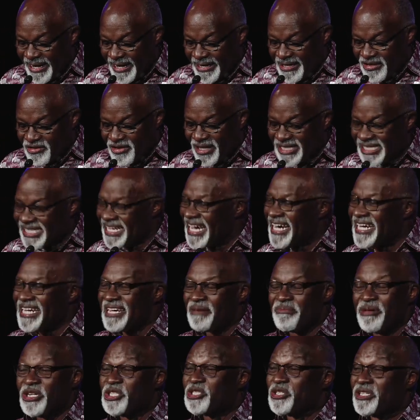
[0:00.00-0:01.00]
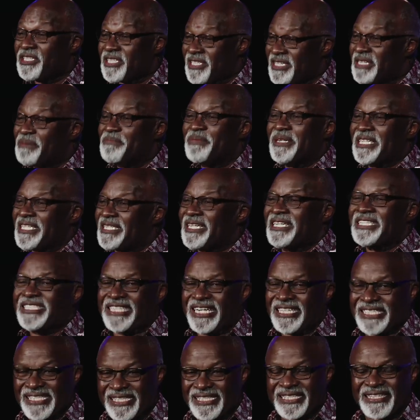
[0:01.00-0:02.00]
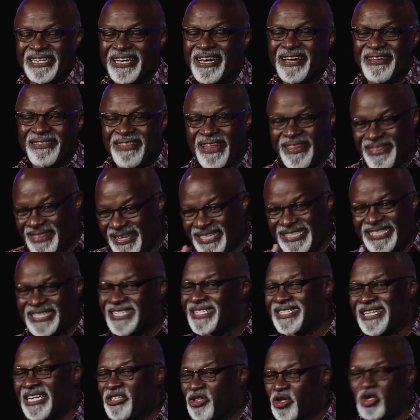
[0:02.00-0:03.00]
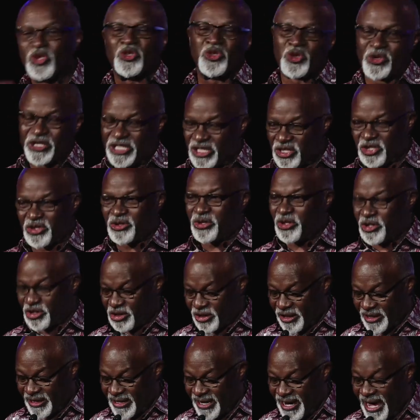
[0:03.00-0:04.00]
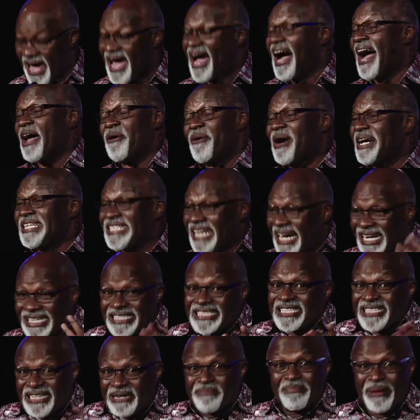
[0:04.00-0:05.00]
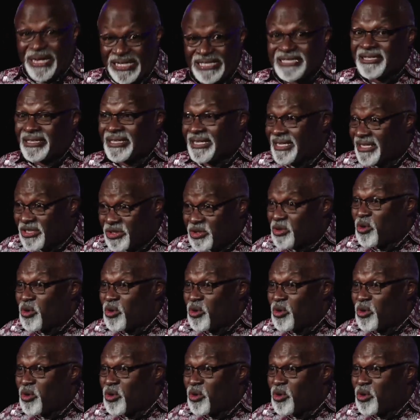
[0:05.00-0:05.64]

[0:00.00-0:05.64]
Transcending Mission simply suggests that this is a total distortion. I want actually personally to